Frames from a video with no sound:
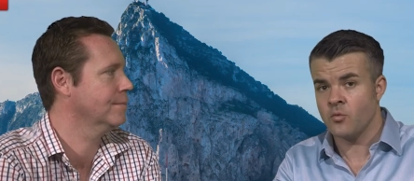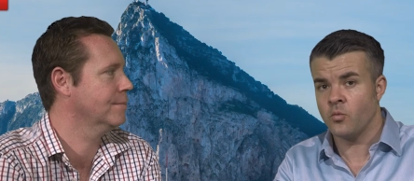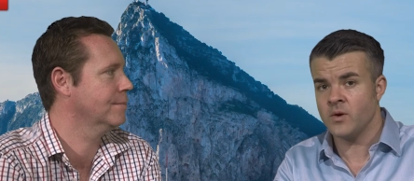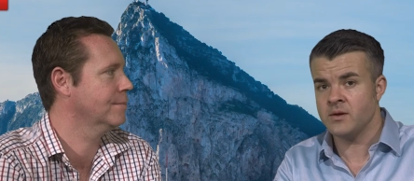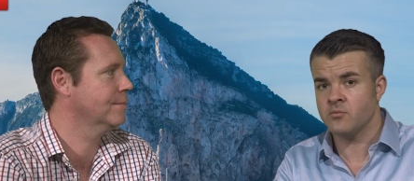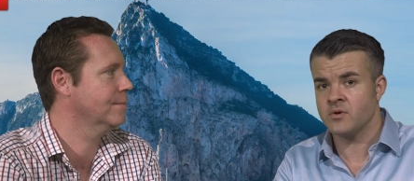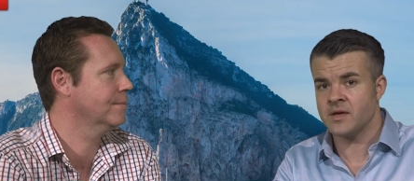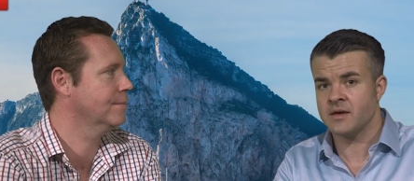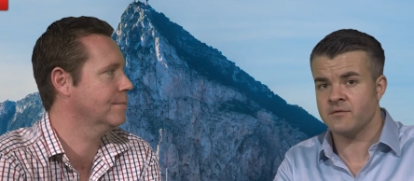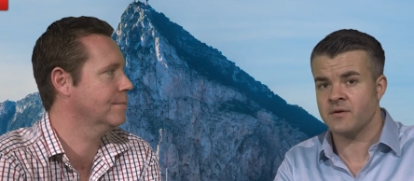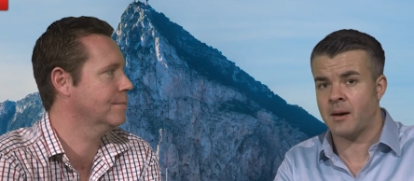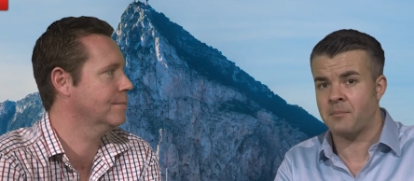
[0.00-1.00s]
Speaker 1: we will
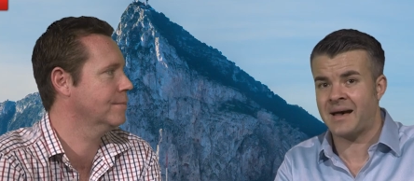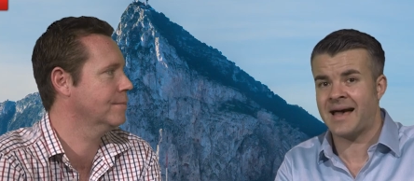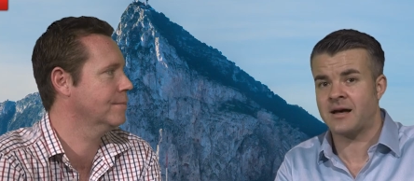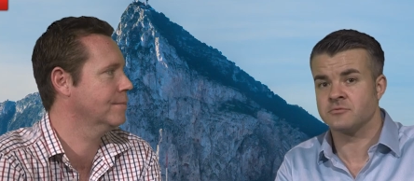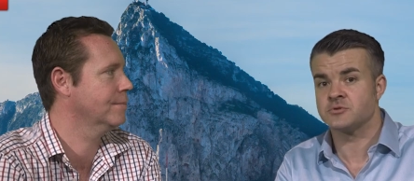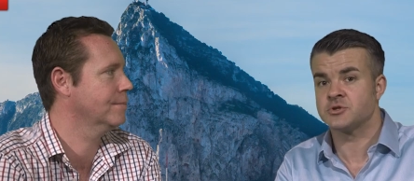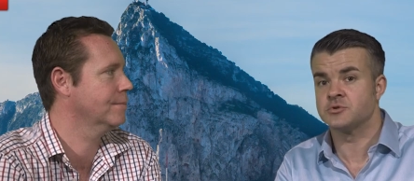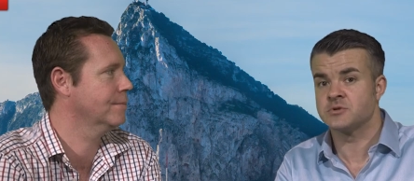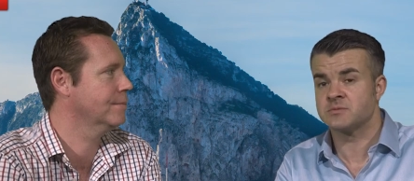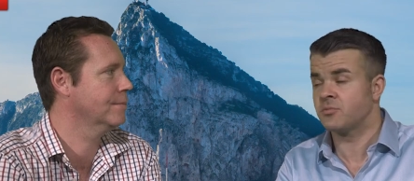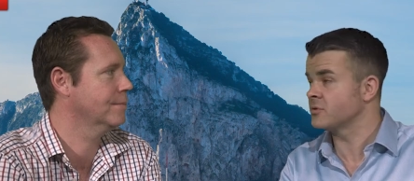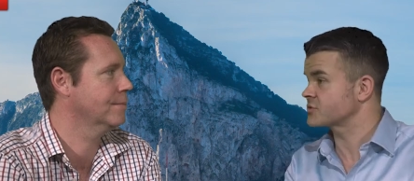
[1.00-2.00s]
give a pound to
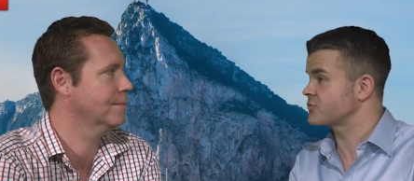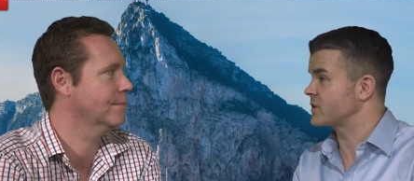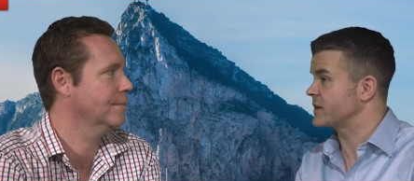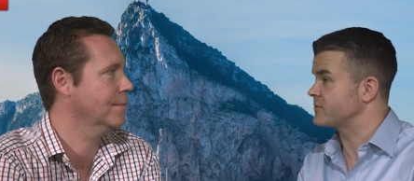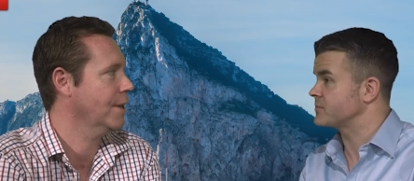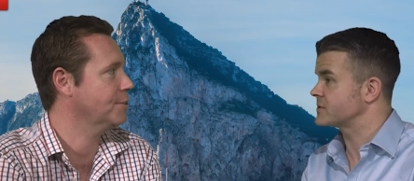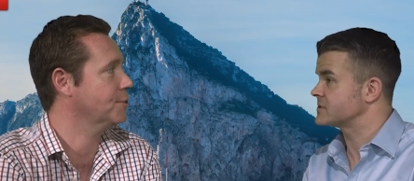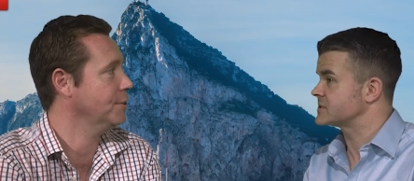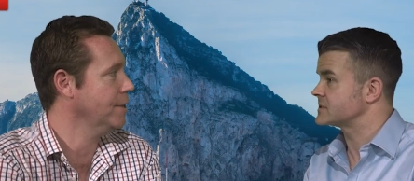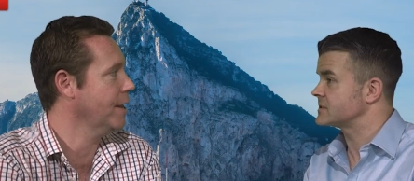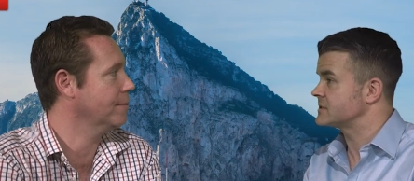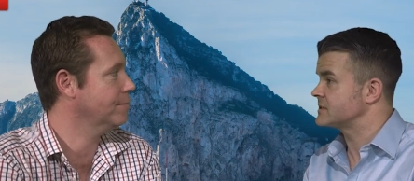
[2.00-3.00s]
Sports Relief. That's good,
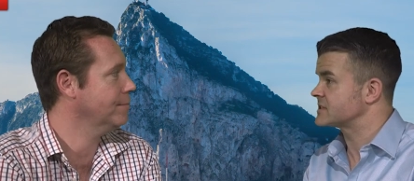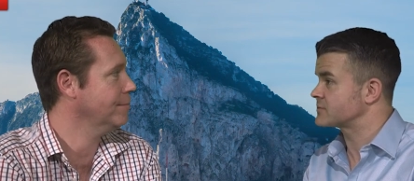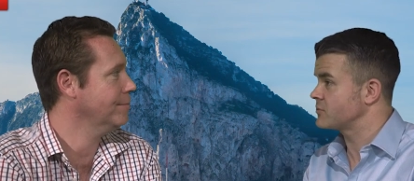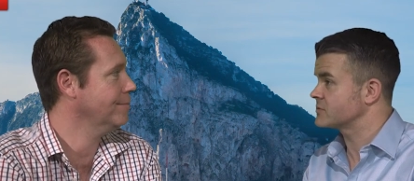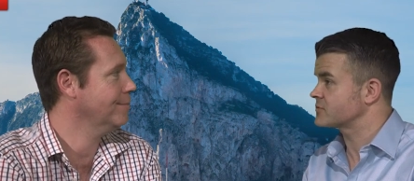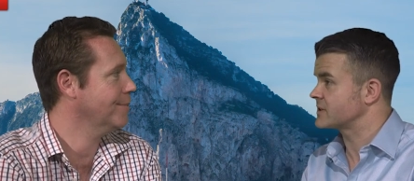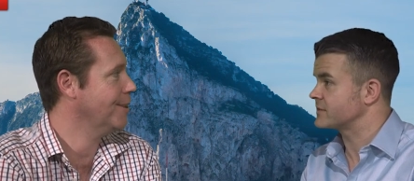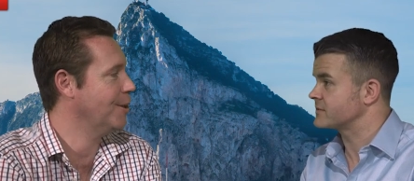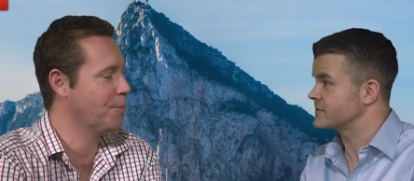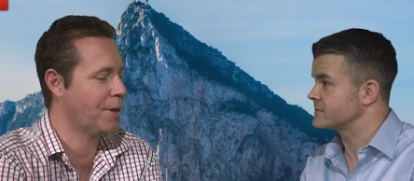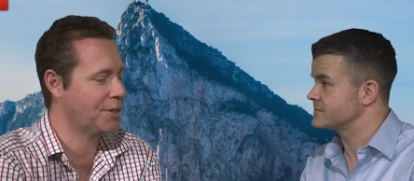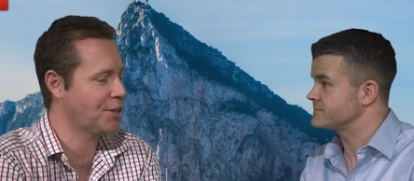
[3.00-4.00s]
isn't it? It's Sports Relief. A little
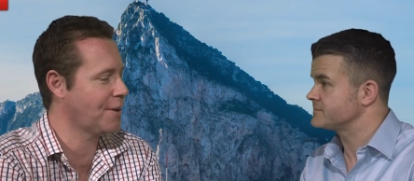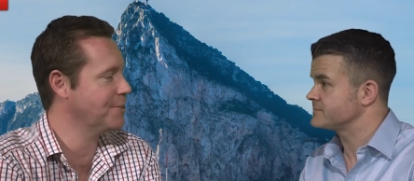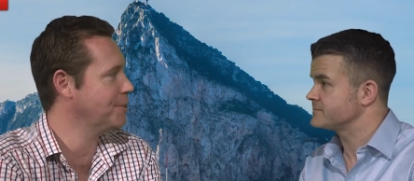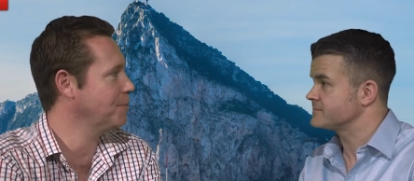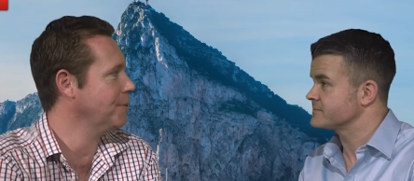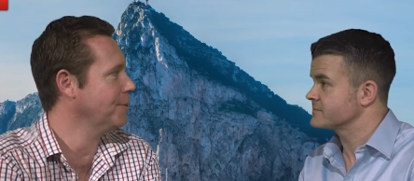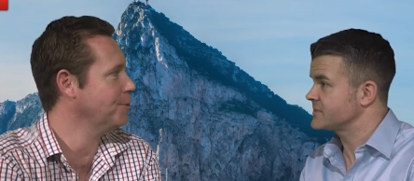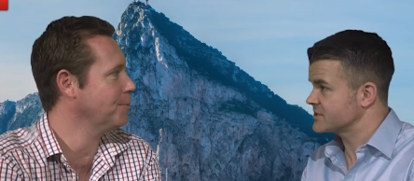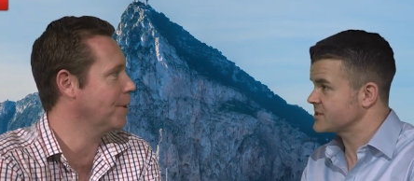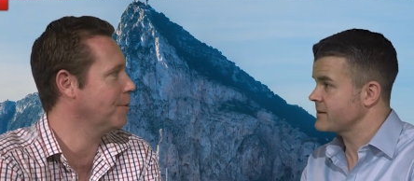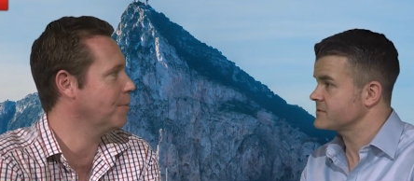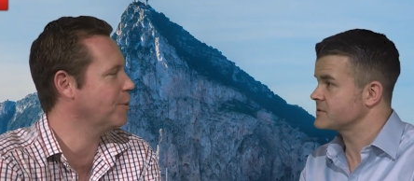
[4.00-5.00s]
bit of charity work as
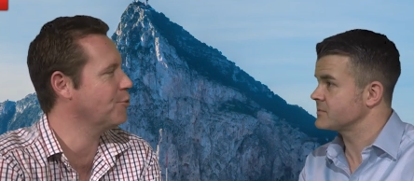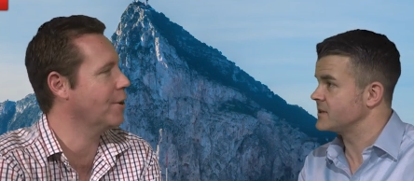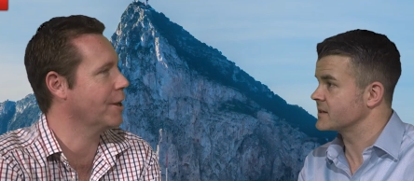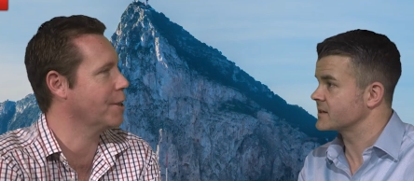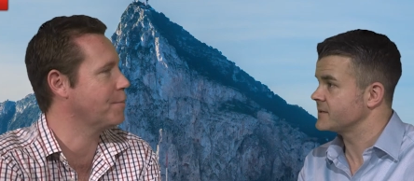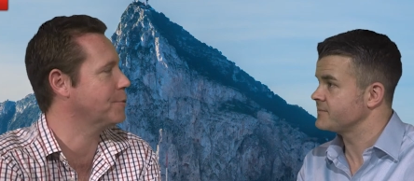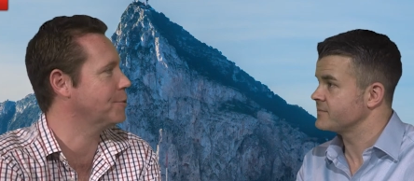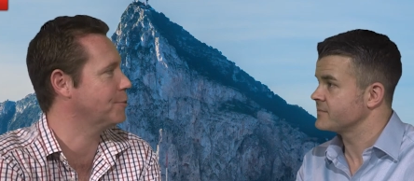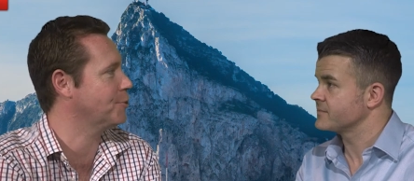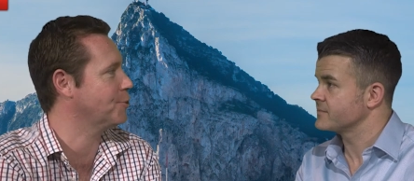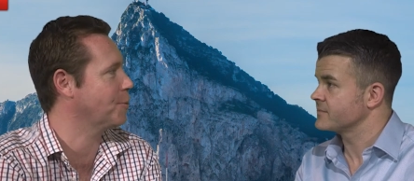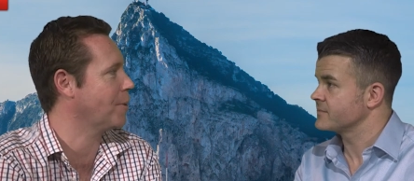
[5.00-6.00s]
well, and we're trying to get the bosses to
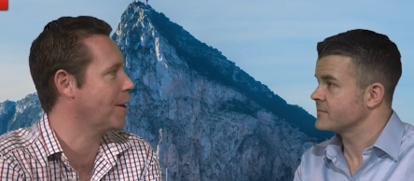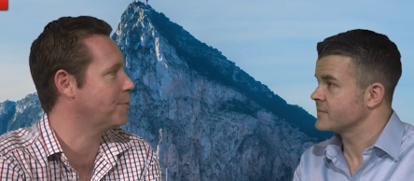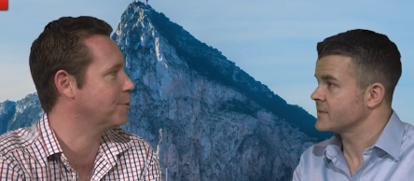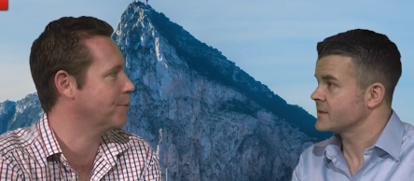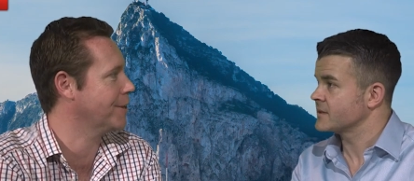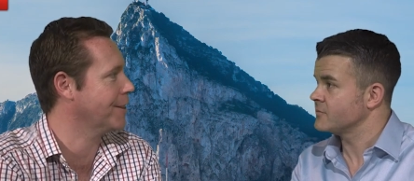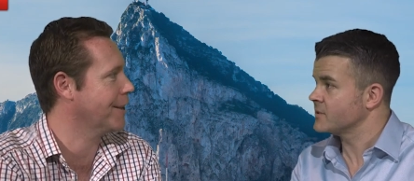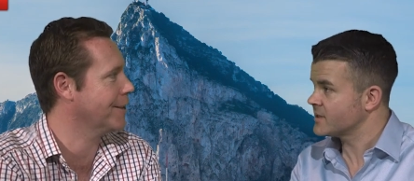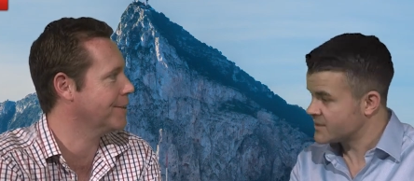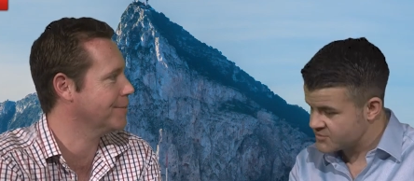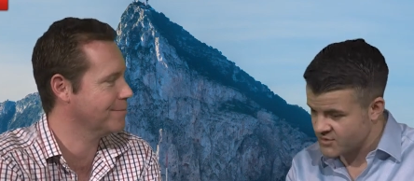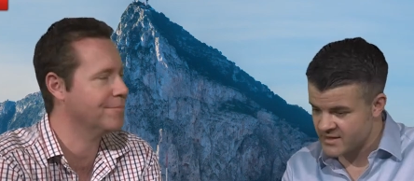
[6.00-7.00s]
top it up as well. we're going to
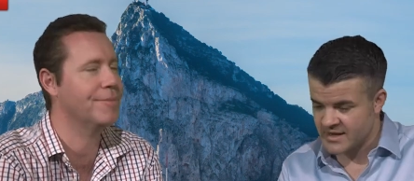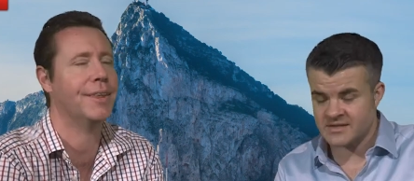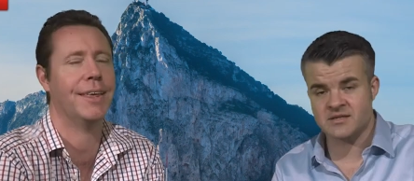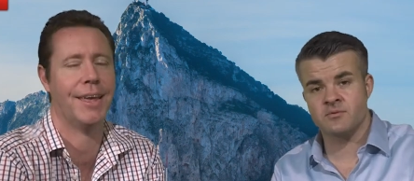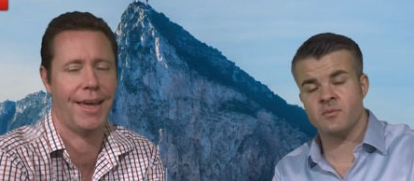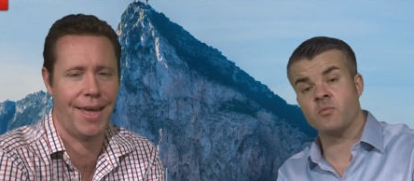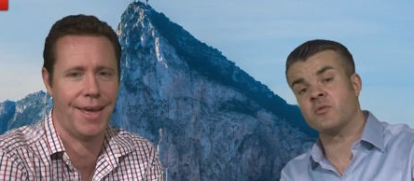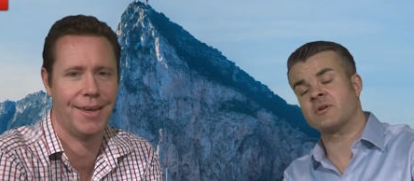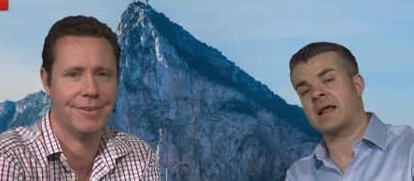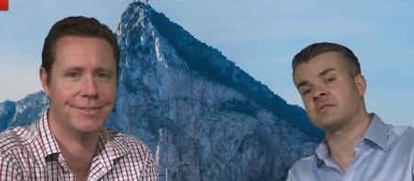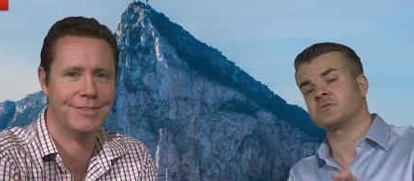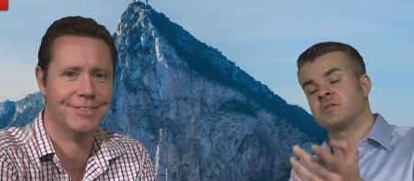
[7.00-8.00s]
try and so yeah. we'll
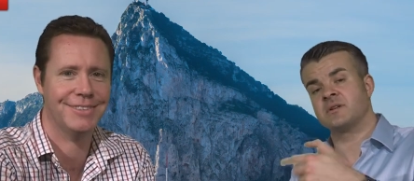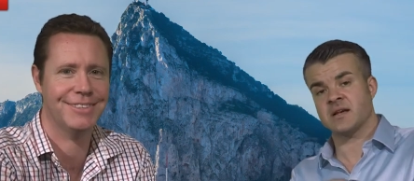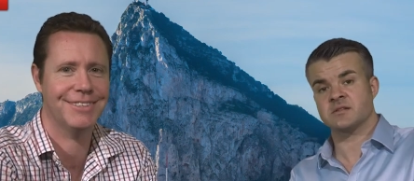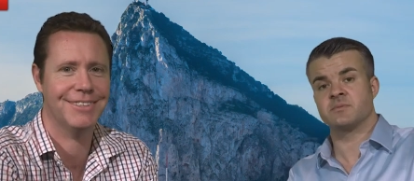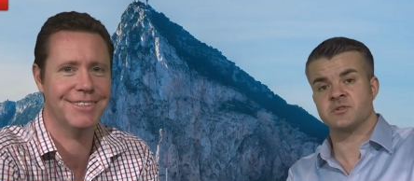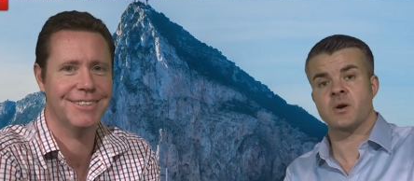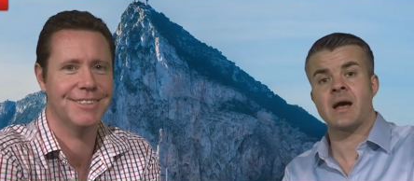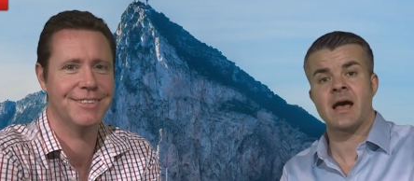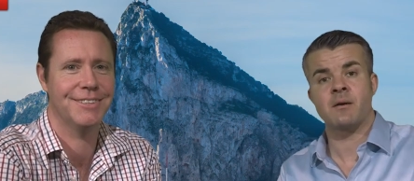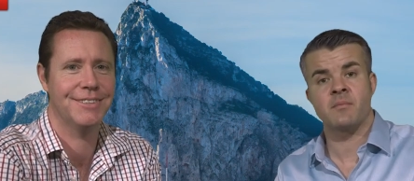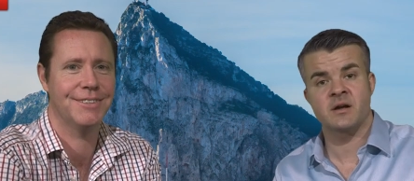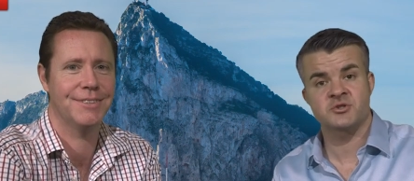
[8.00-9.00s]
announce on next week's show how
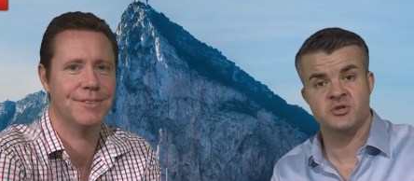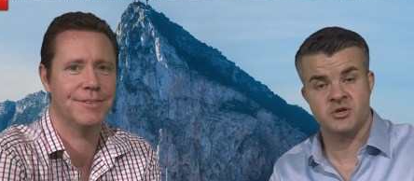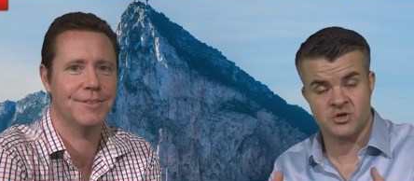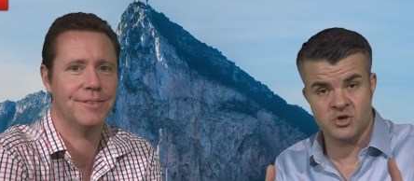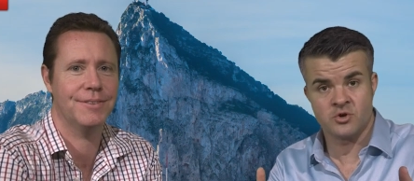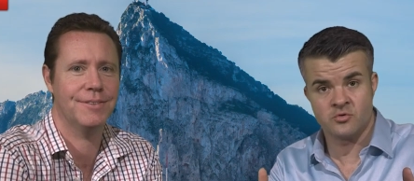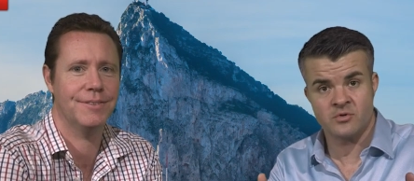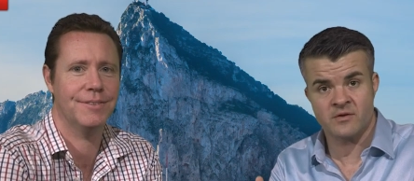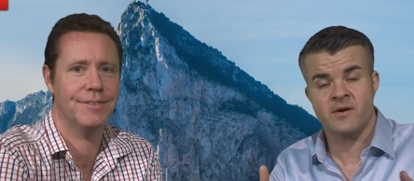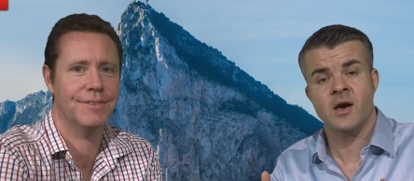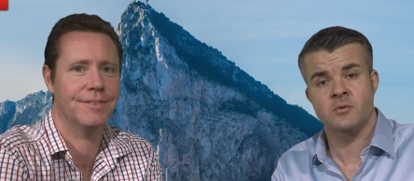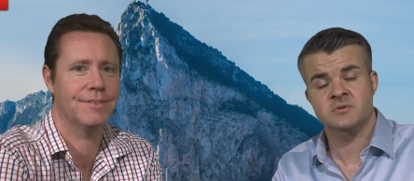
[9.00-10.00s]
much that you have
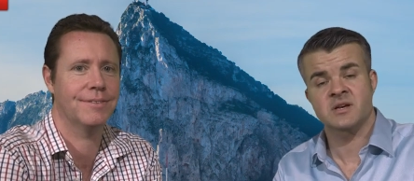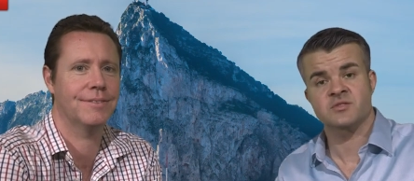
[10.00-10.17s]
helped